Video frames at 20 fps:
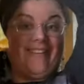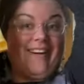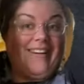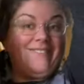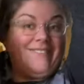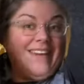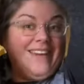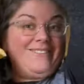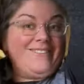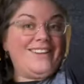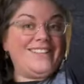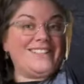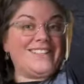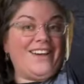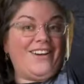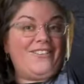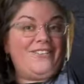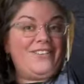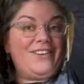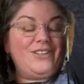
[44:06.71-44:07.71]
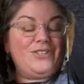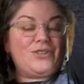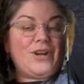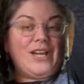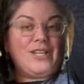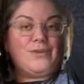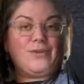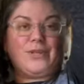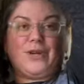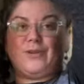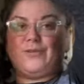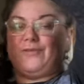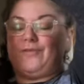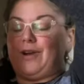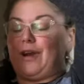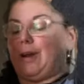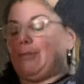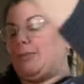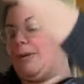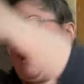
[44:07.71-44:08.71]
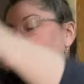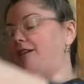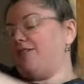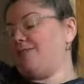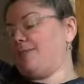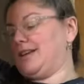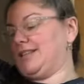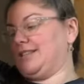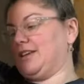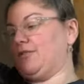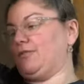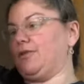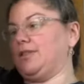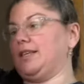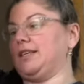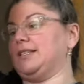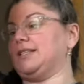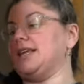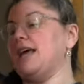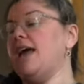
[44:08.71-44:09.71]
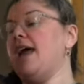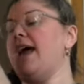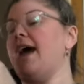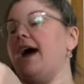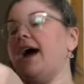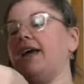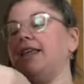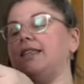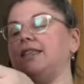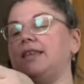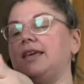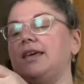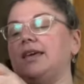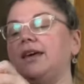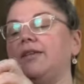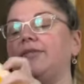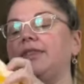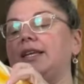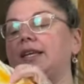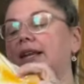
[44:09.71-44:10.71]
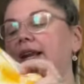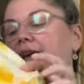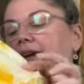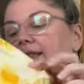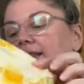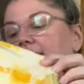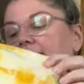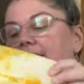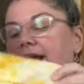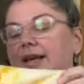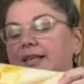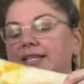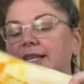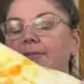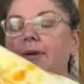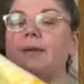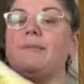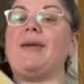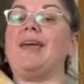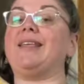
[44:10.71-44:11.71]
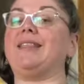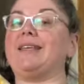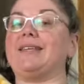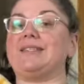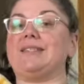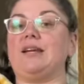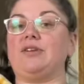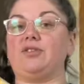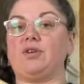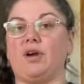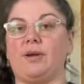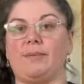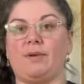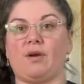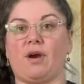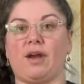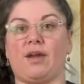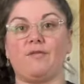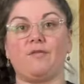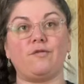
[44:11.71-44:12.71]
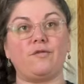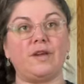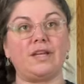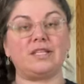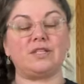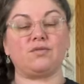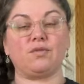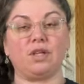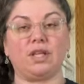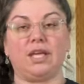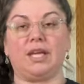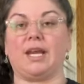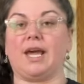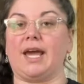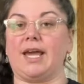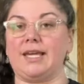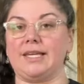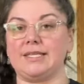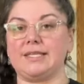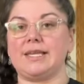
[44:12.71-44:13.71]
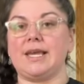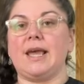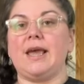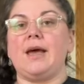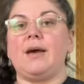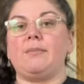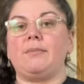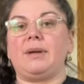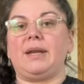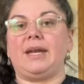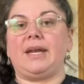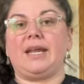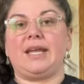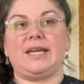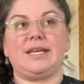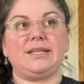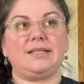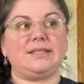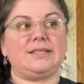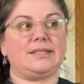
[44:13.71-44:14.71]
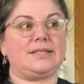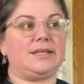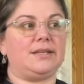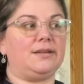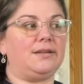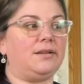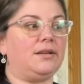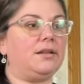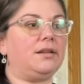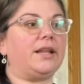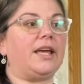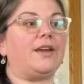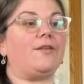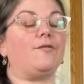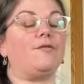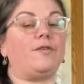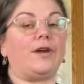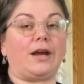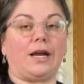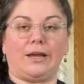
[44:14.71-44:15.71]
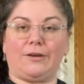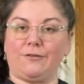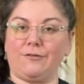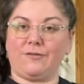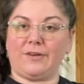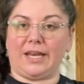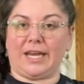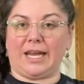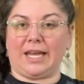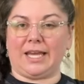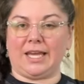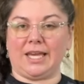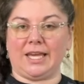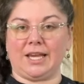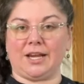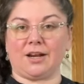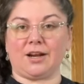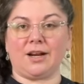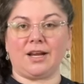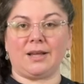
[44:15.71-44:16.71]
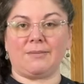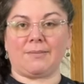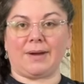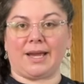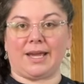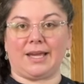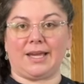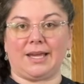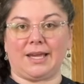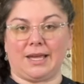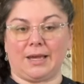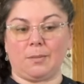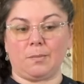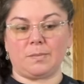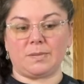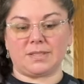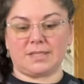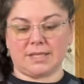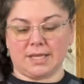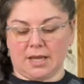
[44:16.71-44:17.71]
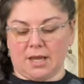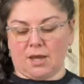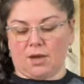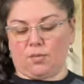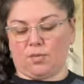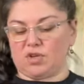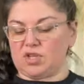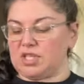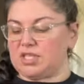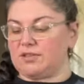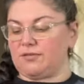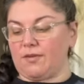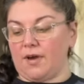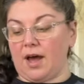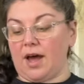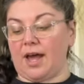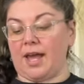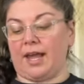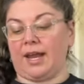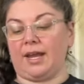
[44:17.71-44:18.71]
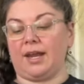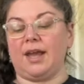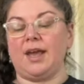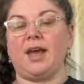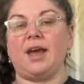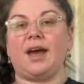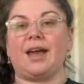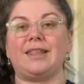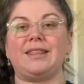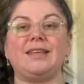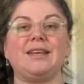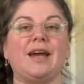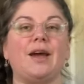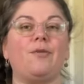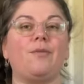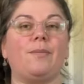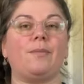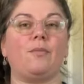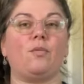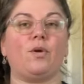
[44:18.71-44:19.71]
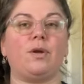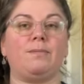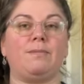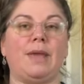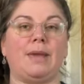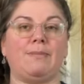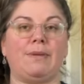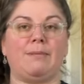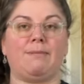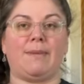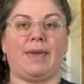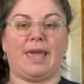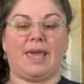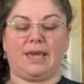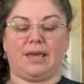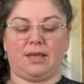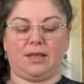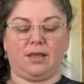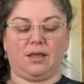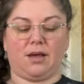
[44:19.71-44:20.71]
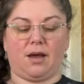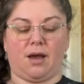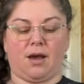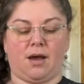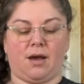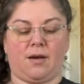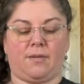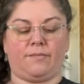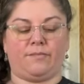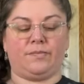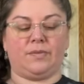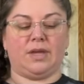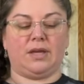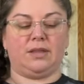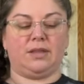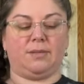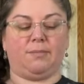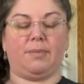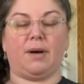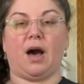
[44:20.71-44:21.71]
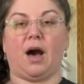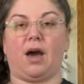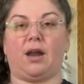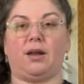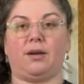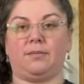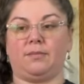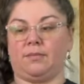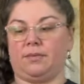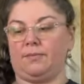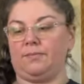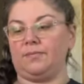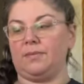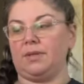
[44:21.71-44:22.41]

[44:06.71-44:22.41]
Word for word: I made myself a dress, which I was very proud of myself with this. I think if the, ne the next time I make this, now don't get me wrong, it fits really nice, but it is like very fitting here in my hips, which is fine. I think I would maybe make um, the bottom